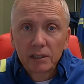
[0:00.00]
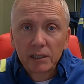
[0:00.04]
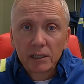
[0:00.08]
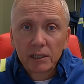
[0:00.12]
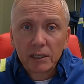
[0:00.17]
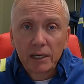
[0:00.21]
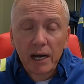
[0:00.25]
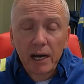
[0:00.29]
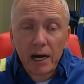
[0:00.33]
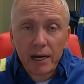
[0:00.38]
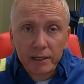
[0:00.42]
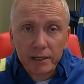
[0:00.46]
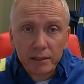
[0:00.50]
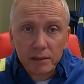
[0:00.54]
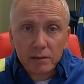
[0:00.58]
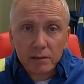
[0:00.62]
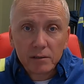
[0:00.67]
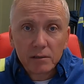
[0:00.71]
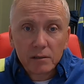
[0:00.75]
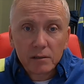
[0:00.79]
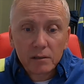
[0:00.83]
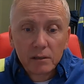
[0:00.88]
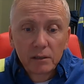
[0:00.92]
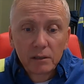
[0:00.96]
in the
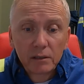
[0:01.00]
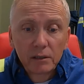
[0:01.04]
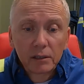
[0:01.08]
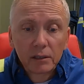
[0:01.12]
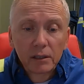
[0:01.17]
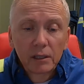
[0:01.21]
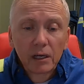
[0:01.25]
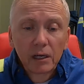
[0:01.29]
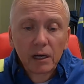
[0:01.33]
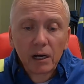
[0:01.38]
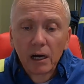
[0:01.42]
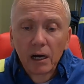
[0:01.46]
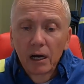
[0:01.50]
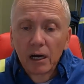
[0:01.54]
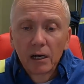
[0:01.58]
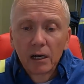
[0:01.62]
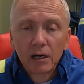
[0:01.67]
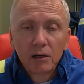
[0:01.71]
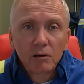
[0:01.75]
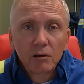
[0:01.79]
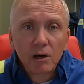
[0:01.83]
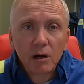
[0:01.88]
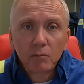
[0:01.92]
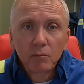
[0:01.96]
guidance.
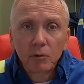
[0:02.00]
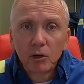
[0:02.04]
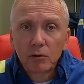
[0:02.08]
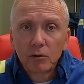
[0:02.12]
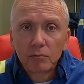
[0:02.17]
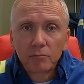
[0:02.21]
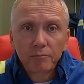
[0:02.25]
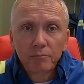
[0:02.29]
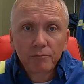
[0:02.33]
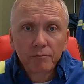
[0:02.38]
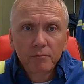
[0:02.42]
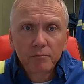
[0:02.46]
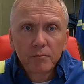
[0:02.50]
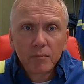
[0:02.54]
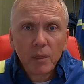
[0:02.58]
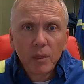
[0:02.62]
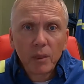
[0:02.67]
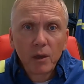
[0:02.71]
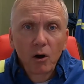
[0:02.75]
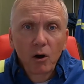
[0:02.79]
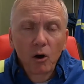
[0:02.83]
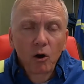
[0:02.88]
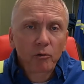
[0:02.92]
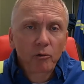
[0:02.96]
I'm going to
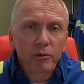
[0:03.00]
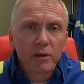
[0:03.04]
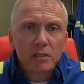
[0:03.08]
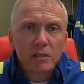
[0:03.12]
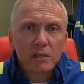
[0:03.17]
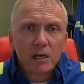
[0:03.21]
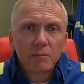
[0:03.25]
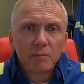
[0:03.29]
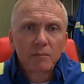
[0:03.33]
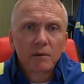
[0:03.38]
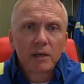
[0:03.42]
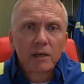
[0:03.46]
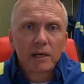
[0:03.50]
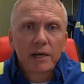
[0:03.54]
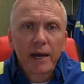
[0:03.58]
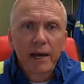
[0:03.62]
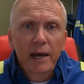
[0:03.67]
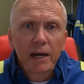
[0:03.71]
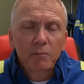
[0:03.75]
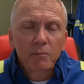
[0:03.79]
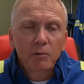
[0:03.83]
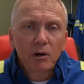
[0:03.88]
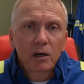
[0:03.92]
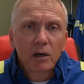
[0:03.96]
hold these up to the
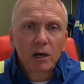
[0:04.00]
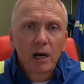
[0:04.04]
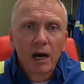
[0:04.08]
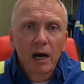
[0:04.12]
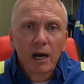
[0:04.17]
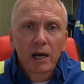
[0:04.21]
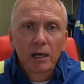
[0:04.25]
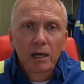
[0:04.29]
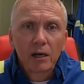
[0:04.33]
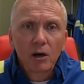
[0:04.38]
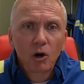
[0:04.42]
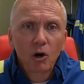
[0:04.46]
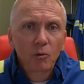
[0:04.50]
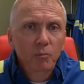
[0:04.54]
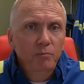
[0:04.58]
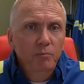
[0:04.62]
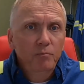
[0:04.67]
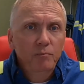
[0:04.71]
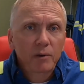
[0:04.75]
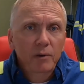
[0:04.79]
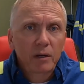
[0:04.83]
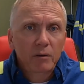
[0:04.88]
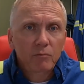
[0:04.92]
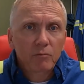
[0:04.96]
camera. I
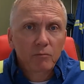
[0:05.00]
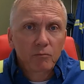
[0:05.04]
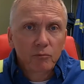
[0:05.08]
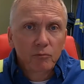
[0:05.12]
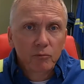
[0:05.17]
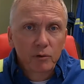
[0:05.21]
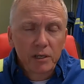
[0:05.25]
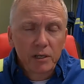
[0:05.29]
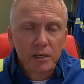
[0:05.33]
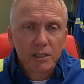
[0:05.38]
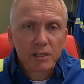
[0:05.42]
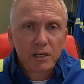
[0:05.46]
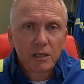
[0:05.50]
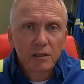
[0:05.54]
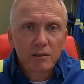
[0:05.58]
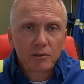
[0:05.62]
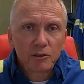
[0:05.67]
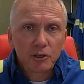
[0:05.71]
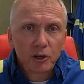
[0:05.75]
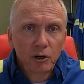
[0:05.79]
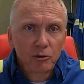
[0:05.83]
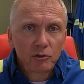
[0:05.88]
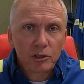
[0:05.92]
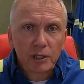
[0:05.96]
hope it reads it,
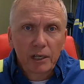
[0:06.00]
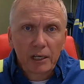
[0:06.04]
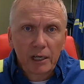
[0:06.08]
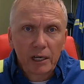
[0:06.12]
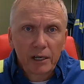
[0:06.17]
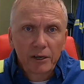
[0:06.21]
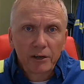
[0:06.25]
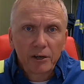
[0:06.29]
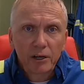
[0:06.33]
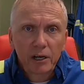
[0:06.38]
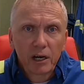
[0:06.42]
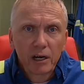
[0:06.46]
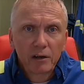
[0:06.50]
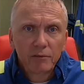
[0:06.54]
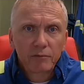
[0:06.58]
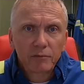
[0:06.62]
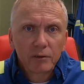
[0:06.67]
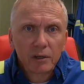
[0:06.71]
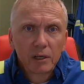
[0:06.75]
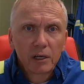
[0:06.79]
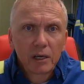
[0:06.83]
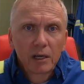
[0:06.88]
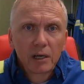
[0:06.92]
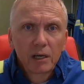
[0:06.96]
shows it clear enough,
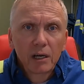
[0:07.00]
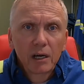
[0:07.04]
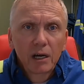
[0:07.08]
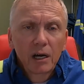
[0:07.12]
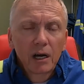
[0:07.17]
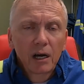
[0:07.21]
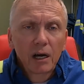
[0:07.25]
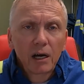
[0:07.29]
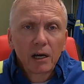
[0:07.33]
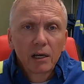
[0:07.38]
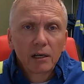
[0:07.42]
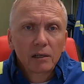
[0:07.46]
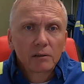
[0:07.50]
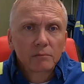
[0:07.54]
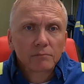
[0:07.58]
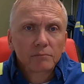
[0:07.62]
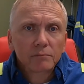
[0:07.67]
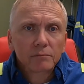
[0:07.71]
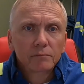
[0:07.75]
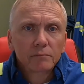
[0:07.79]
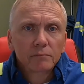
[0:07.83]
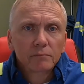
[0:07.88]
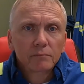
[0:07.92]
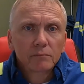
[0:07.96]

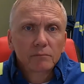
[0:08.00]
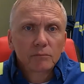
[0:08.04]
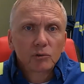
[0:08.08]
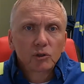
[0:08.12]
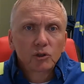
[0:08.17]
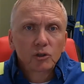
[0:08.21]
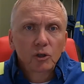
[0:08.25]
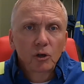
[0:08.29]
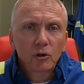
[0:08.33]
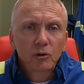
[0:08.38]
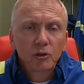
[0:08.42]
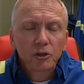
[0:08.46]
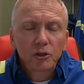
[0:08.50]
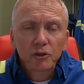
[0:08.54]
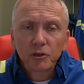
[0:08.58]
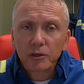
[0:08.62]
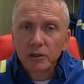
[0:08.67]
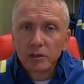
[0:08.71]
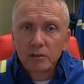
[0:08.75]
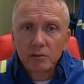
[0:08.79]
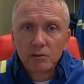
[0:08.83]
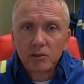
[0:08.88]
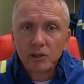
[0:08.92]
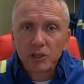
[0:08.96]
so you
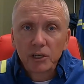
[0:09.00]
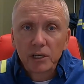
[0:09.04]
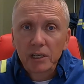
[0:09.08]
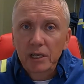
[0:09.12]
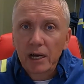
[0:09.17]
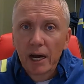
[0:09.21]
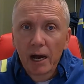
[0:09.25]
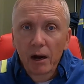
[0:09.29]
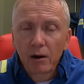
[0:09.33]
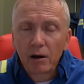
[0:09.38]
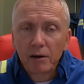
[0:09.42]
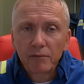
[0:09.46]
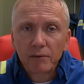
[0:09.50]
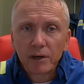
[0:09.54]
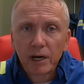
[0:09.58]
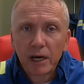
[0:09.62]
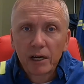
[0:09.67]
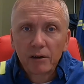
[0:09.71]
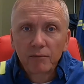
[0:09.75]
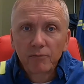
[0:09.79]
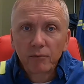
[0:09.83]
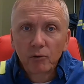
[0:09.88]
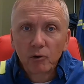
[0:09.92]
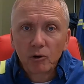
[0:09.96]
can see how I've
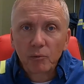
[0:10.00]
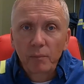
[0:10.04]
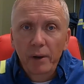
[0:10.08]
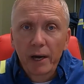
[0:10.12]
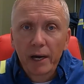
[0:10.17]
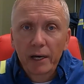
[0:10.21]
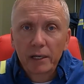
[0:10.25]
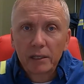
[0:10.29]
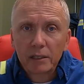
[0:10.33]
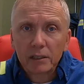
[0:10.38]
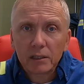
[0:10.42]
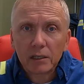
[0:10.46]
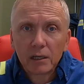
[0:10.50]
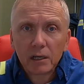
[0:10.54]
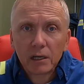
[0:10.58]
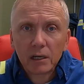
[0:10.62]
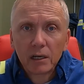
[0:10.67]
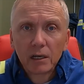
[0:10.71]
got it formatted.